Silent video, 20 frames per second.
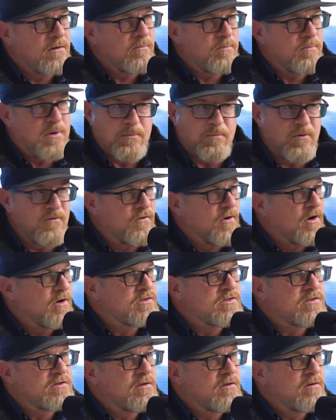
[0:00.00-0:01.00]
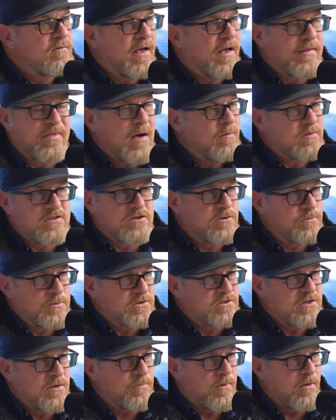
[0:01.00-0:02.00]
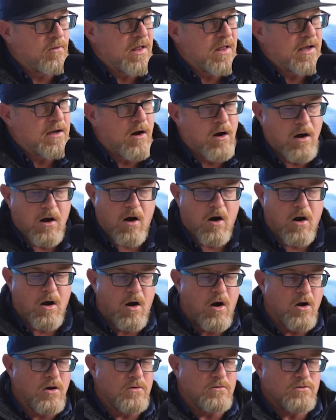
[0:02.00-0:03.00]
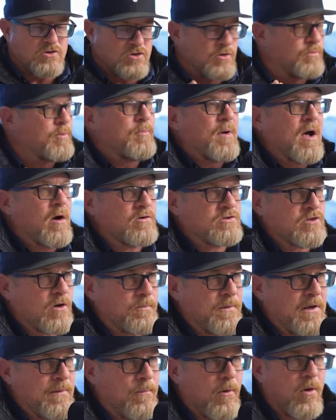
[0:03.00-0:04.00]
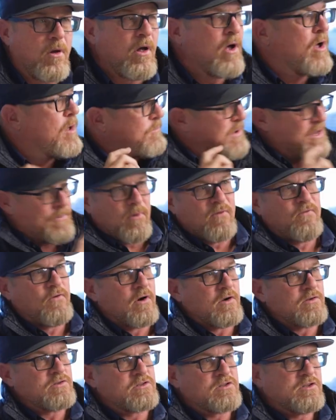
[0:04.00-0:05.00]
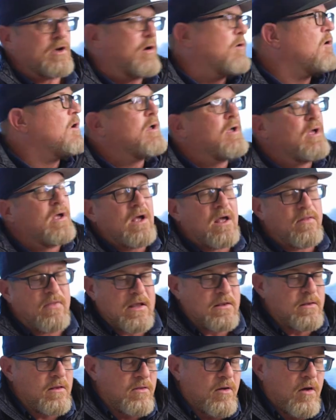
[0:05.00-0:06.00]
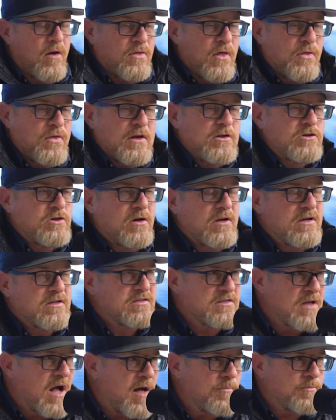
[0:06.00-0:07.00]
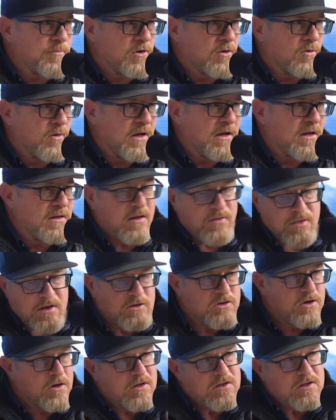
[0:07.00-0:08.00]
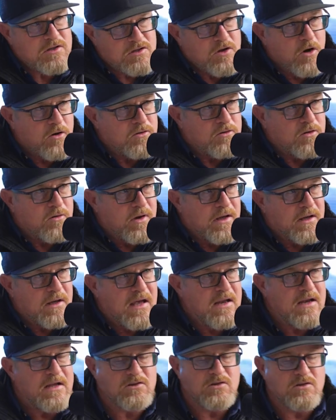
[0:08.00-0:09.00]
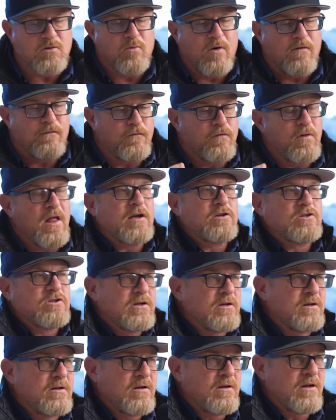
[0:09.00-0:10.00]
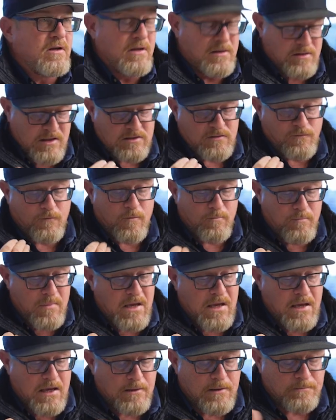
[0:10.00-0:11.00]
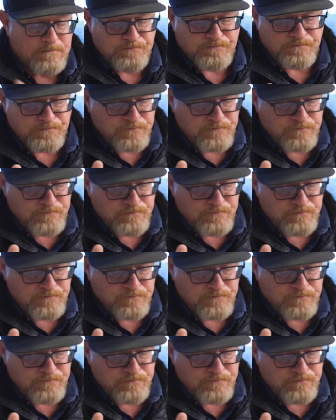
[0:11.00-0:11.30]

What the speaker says: People first, right? That was super simple. Like our superpowers are people first. So, and then the things you're going to stop doing and the things you're going to start doing. And it's a reflection, at least for me,